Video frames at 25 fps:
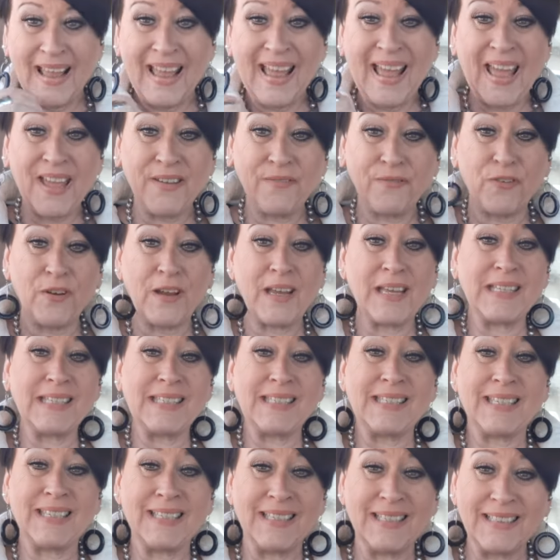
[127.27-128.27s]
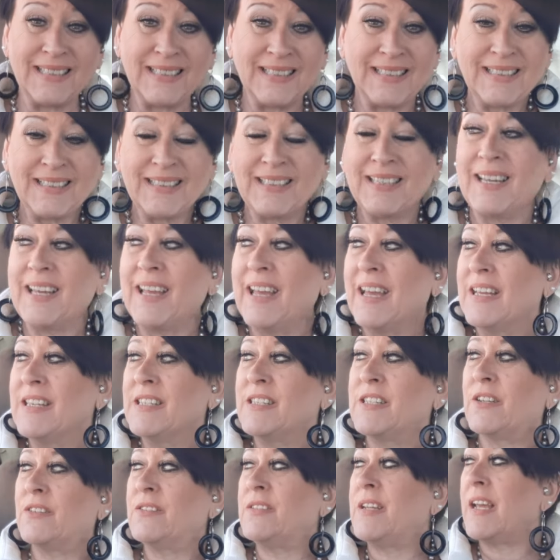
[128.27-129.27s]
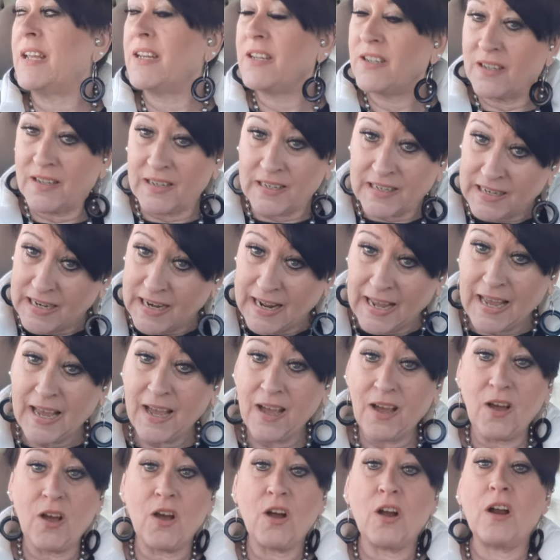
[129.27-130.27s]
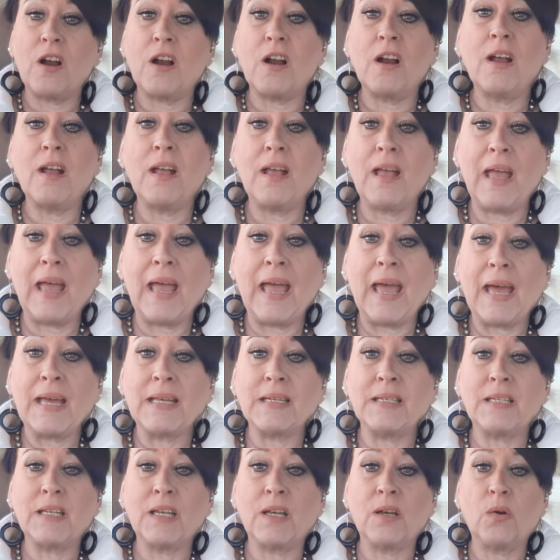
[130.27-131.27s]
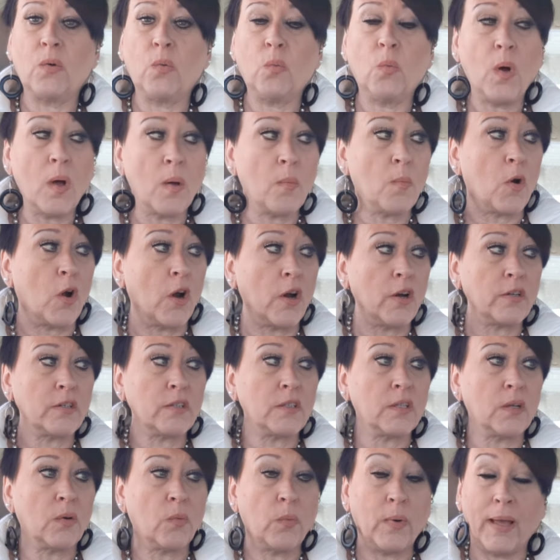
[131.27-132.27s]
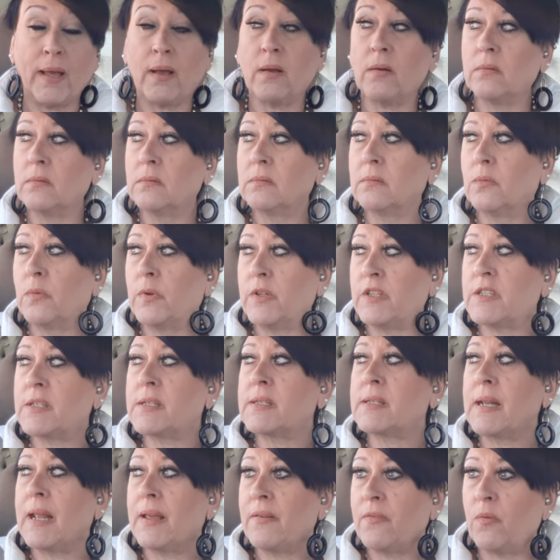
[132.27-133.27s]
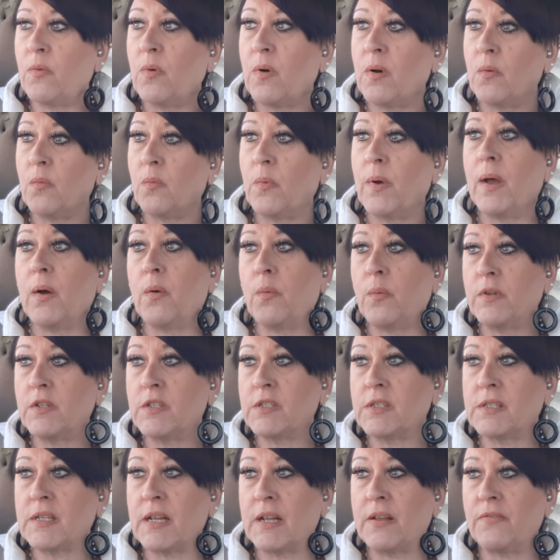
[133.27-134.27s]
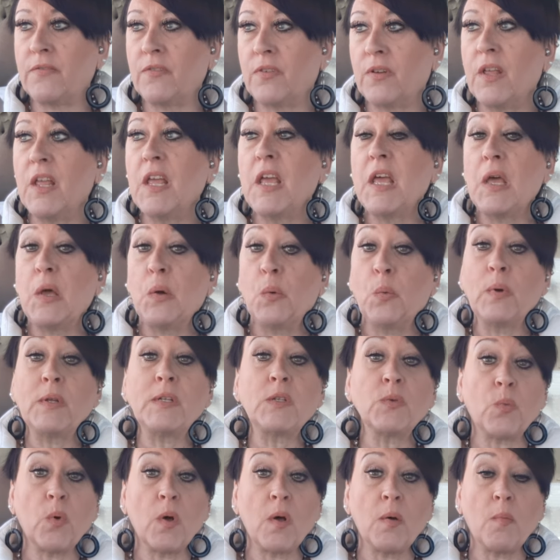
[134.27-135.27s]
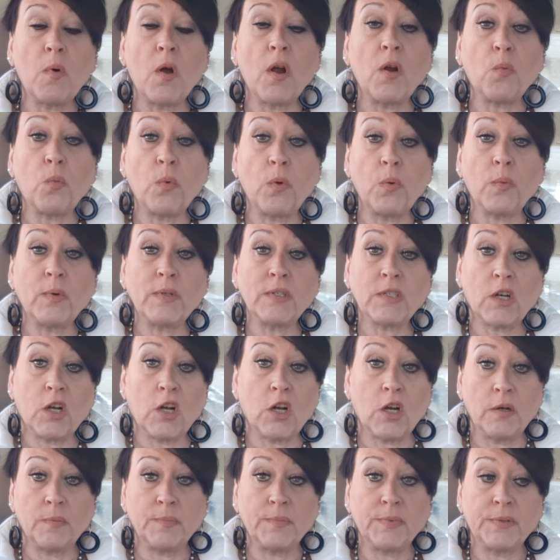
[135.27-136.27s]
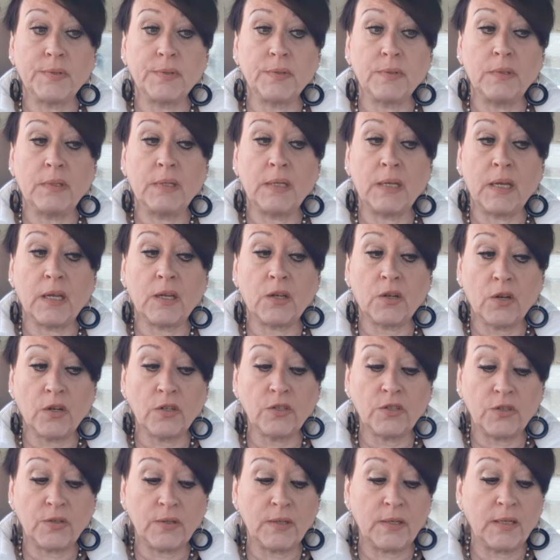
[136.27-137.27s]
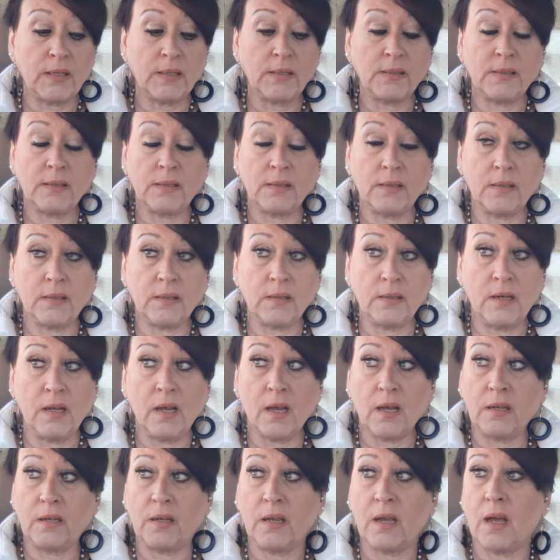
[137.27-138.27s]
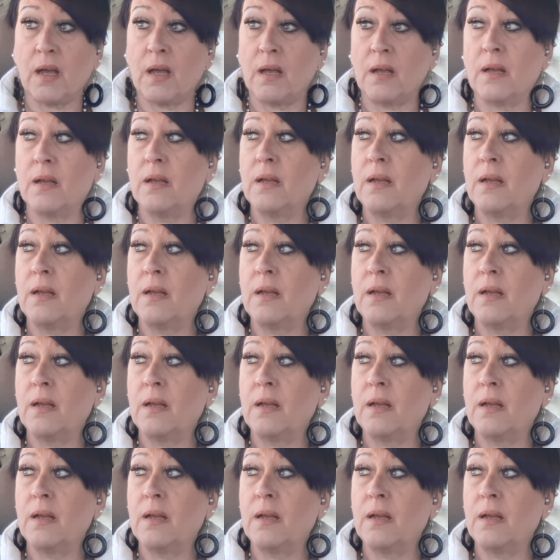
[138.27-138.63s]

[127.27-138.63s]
Hey friends. So Daniel and I are at Walmart. Well, we just left Walmart. Well, we just left went to Walmart we went to Harps to get groceries and yeah, yeah.